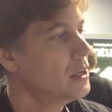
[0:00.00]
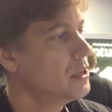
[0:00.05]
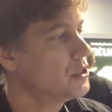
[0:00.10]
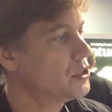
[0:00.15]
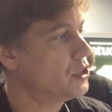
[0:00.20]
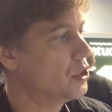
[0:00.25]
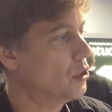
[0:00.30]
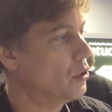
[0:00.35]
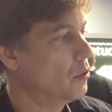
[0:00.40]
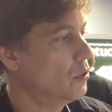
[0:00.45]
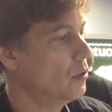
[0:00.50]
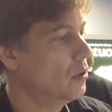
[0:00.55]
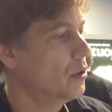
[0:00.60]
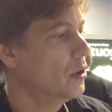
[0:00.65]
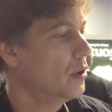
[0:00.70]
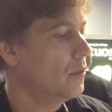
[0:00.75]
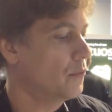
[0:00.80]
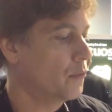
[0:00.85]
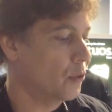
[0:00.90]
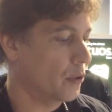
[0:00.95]
So
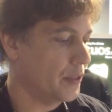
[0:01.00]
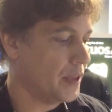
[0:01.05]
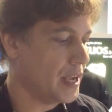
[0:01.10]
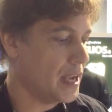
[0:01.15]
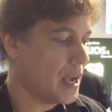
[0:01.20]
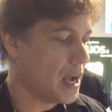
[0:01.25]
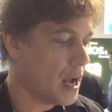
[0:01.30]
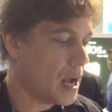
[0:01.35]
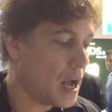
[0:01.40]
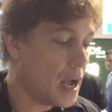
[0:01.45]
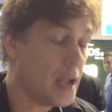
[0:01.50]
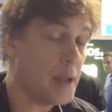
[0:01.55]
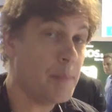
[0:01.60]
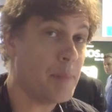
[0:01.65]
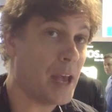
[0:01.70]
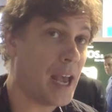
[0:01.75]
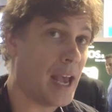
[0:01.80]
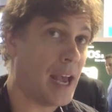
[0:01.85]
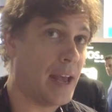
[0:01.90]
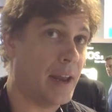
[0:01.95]
for the
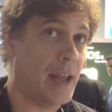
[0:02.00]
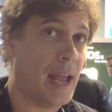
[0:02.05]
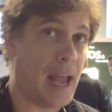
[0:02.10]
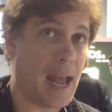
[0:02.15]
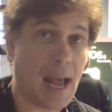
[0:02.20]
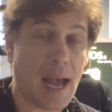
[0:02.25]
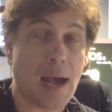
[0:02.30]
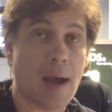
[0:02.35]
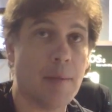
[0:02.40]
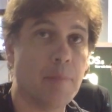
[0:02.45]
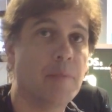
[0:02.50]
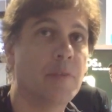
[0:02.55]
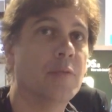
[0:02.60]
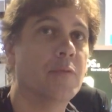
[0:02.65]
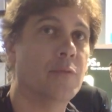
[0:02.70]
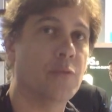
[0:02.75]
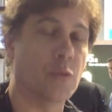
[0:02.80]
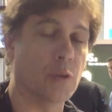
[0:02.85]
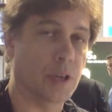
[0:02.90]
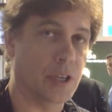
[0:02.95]
iPad app
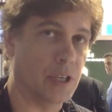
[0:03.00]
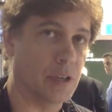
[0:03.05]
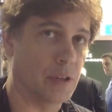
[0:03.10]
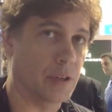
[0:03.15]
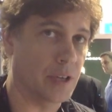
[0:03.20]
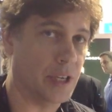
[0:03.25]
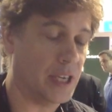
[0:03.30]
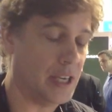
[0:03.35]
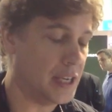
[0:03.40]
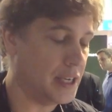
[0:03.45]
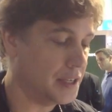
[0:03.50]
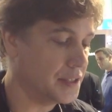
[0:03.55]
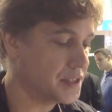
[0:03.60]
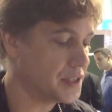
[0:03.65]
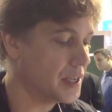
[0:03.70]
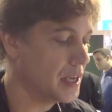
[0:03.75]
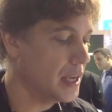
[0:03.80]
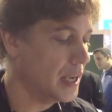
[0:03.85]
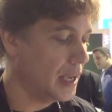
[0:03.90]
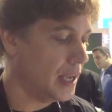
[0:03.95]
for
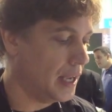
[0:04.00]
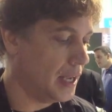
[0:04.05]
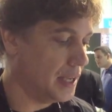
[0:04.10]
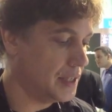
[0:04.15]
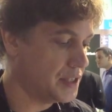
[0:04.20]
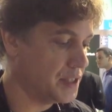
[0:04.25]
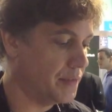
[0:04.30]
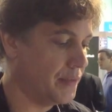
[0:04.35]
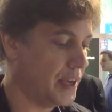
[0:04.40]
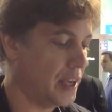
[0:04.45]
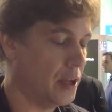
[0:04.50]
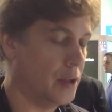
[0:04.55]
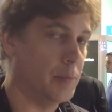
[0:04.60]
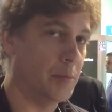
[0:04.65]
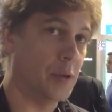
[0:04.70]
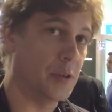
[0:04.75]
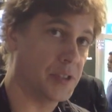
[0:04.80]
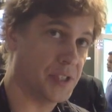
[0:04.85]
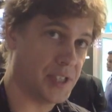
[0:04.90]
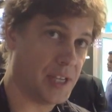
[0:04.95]
KillerKeys, it's
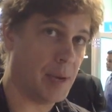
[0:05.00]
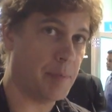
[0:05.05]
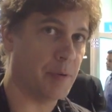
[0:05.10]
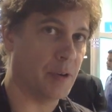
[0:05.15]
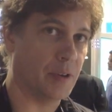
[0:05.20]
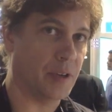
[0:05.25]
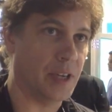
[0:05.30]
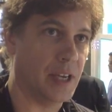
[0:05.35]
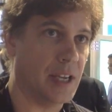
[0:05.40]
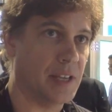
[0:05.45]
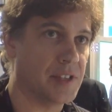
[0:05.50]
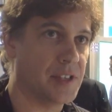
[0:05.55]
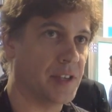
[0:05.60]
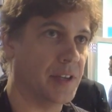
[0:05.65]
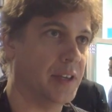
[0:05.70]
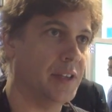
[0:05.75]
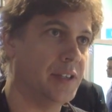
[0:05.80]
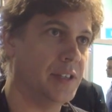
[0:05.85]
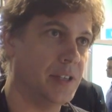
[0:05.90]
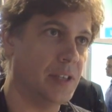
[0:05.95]
available separately. It's
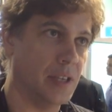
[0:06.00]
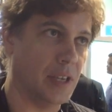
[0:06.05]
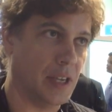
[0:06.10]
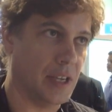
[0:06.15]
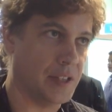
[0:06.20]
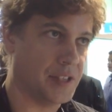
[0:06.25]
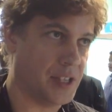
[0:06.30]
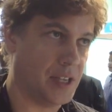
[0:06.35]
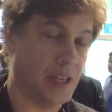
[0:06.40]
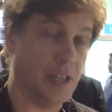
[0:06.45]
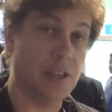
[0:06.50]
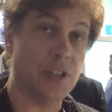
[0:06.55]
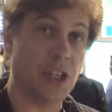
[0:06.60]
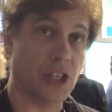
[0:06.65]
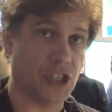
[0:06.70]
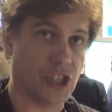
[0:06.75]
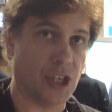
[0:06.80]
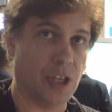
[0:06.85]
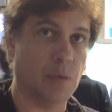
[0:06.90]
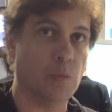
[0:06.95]
an
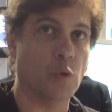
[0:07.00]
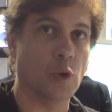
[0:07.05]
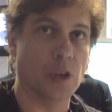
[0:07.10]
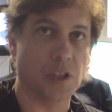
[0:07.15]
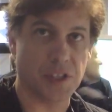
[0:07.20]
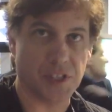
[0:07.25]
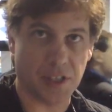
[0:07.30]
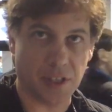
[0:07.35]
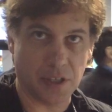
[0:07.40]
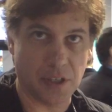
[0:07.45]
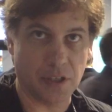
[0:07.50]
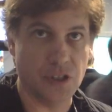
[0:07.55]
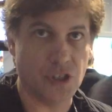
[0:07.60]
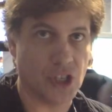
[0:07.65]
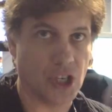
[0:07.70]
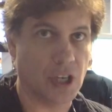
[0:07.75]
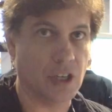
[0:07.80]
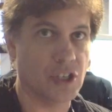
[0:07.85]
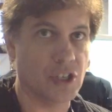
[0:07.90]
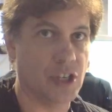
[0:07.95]
edition, works in
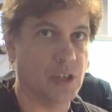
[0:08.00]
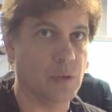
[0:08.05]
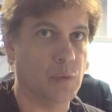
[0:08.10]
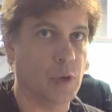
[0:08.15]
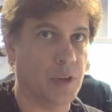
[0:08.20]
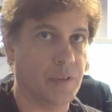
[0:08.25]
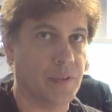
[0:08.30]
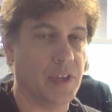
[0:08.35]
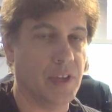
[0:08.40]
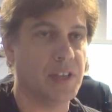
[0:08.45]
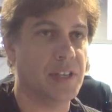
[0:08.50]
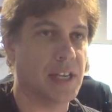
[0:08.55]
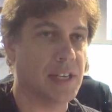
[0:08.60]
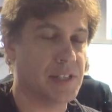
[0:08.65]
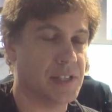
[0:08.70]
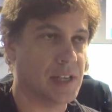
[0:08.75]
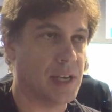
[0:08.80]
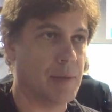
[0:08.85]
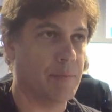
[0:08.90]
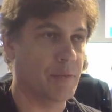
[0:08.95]
conjunction with the
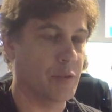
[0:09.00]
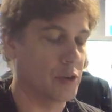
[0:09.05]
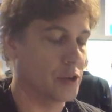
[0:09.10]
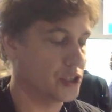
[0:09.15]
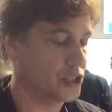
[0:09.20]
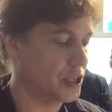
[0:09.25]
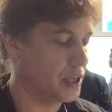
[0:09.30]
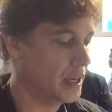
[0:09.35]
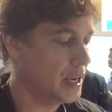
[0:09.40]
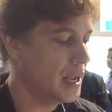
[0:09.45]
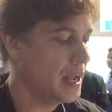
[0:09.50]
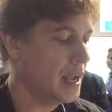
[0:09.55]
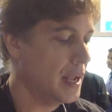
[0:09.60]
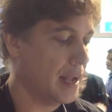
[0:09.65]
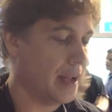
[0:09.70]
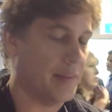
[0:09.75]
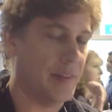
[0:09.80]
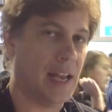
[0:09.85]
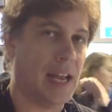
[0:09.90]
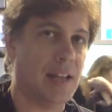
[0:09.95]
desktop version,
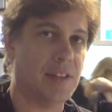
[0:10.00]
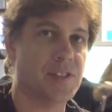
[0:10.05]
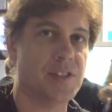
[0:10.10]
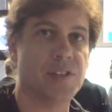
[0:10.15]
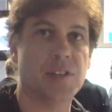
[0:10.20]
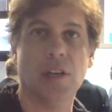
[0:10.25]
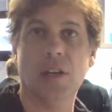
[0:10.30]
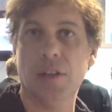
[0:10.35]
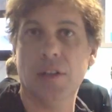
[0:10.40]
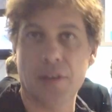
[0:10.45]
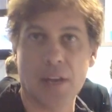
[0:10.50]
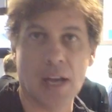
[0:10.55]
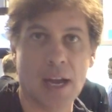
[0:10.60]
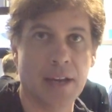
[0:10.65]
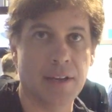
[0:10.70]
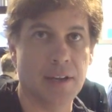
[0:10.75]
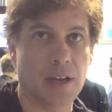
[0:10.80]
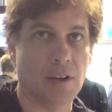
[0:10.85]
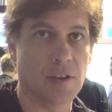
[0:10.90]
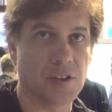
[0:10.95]
and that's
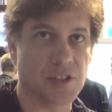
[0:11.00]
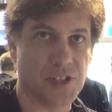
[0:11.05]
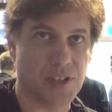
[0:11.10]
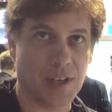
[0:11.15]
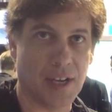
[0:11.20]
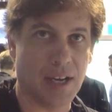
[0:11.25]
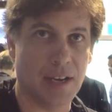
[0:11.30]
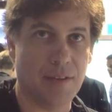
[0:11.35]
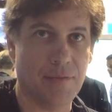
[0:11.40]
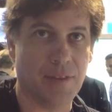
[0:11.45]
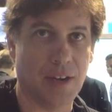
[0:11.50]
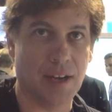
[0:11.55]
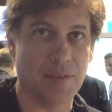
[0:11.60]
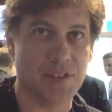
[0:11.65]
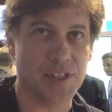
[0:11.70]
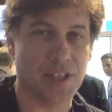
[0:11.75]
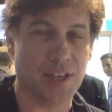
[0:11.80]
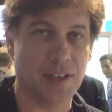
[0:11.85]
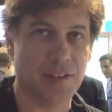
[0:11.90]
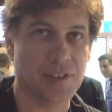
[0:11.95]

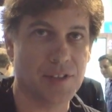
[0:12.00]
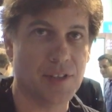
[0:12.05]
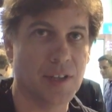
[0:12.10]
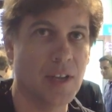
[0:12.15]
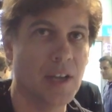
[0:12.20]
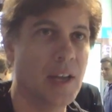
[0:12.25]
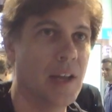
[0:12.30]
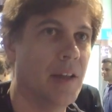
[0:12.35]
$9.95.